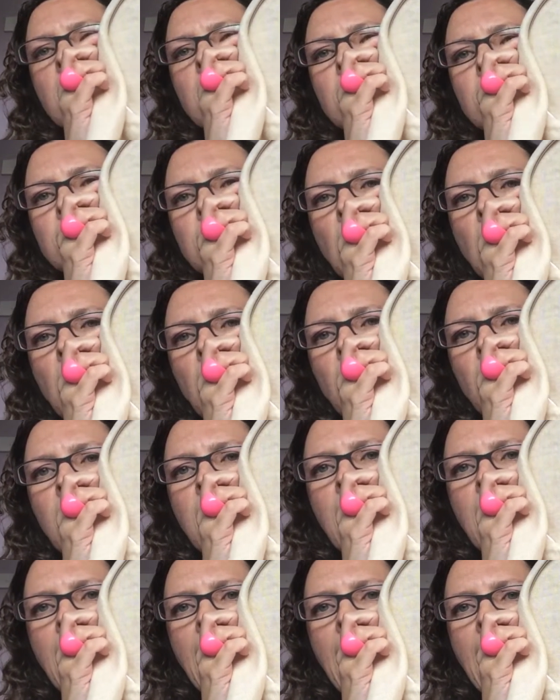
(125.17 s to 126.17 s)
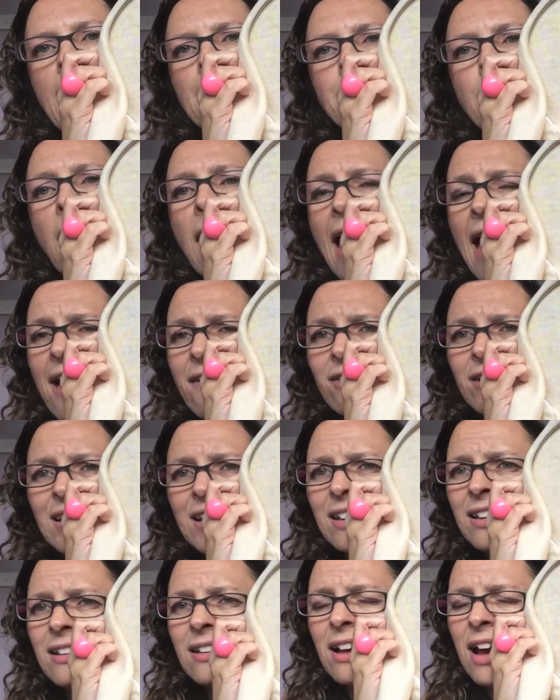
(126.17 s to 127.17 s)
So
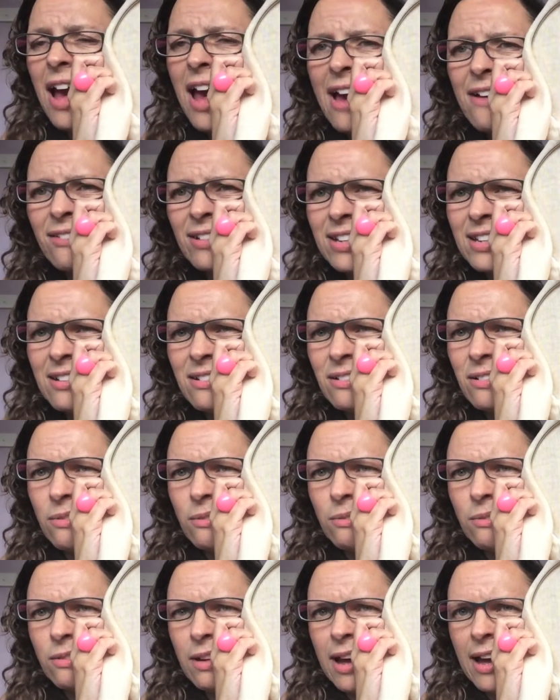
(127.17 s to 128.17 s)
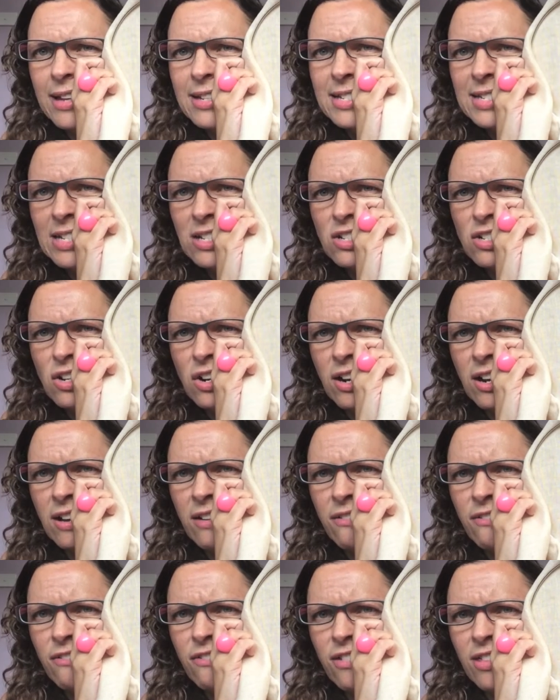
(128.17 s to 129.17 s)
I haven't stitched on
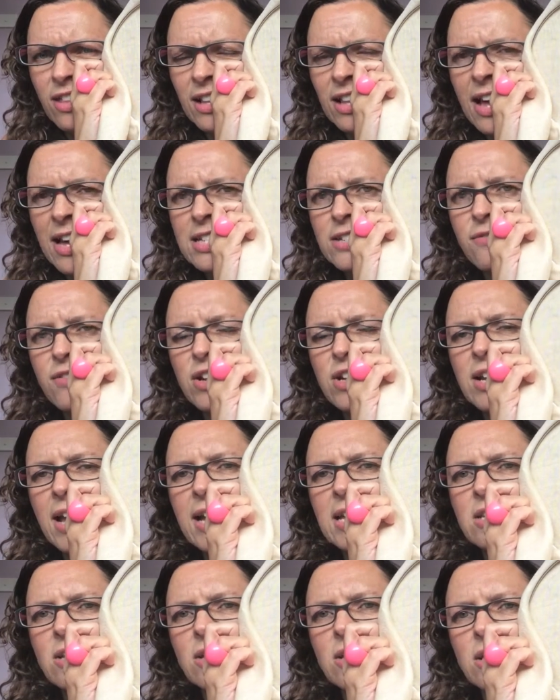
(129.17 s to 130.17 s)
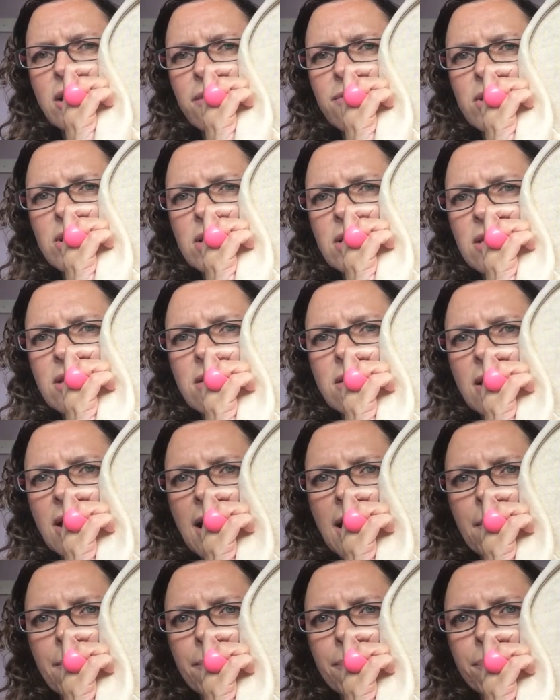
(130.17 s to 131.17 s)
it for the last few days because I've just
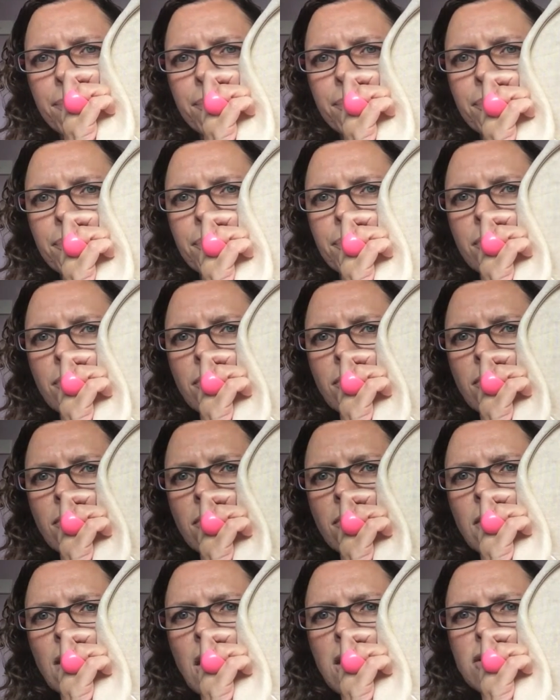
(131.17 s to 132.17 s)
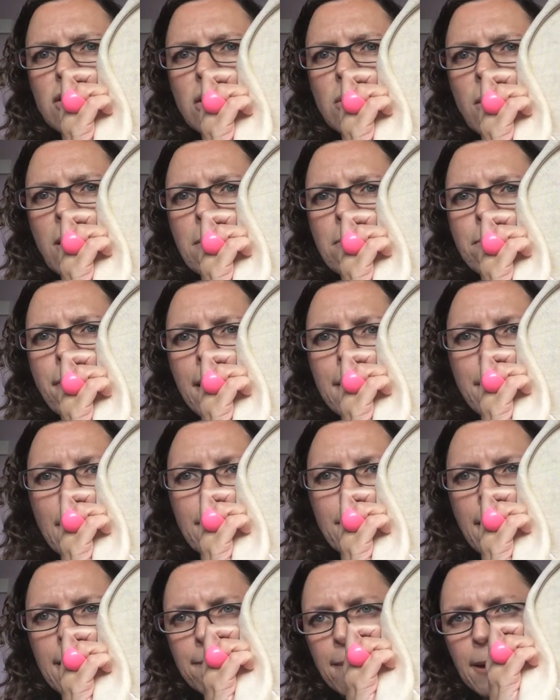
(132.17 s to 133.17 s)
I sort of went bang
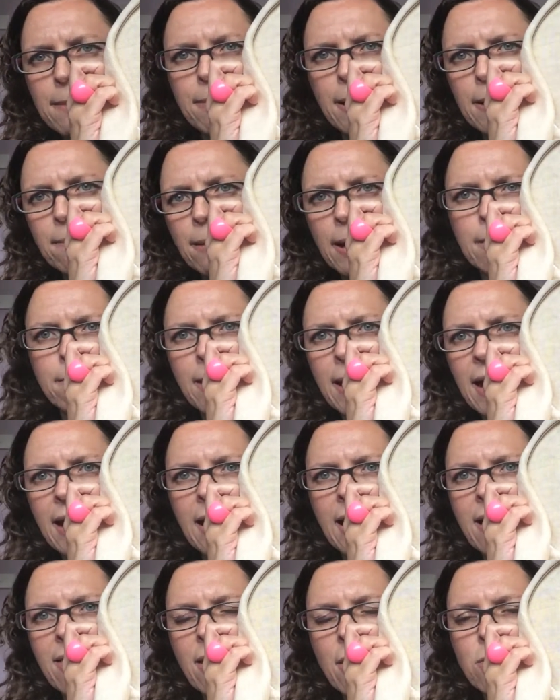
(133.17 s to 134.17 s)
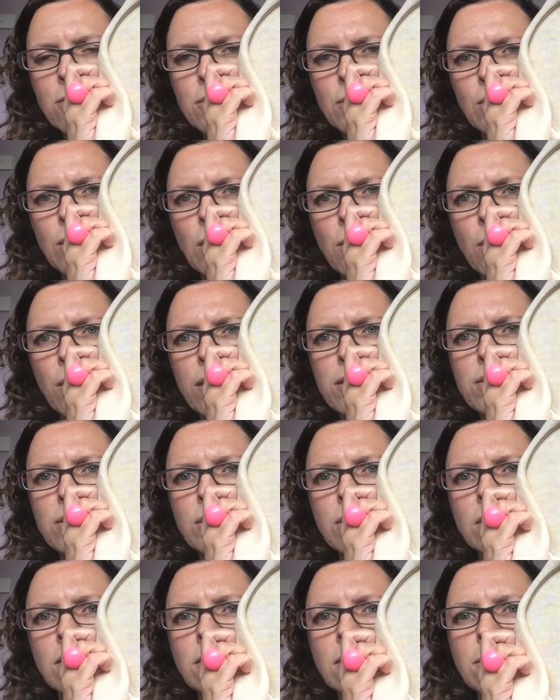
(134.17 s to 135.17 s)
bang bang bang bang bang bang and that was all I worked
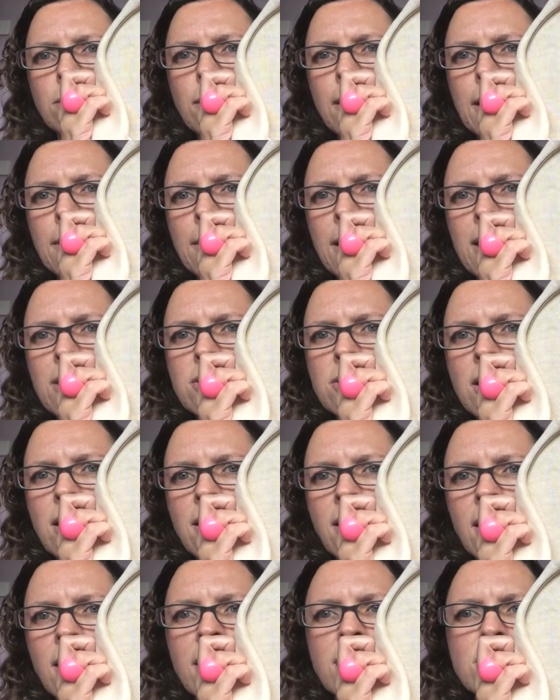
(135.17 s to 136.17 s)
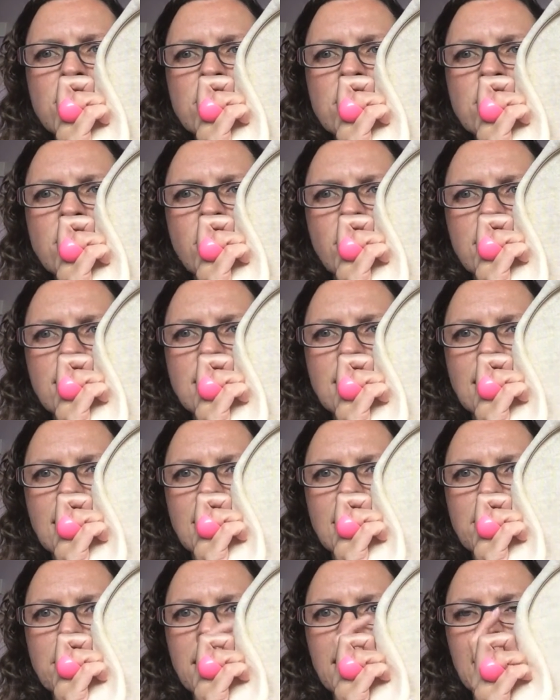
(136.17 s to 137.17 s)
on pretty much, and then I just got stuck
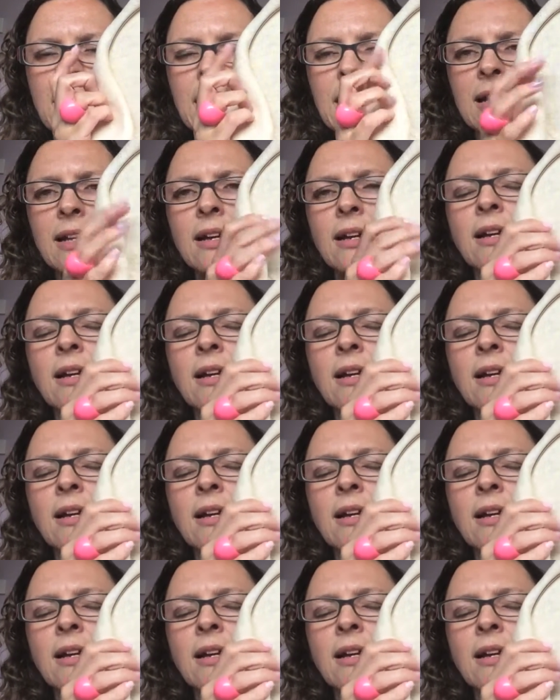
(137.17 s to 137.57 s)
into my knitting.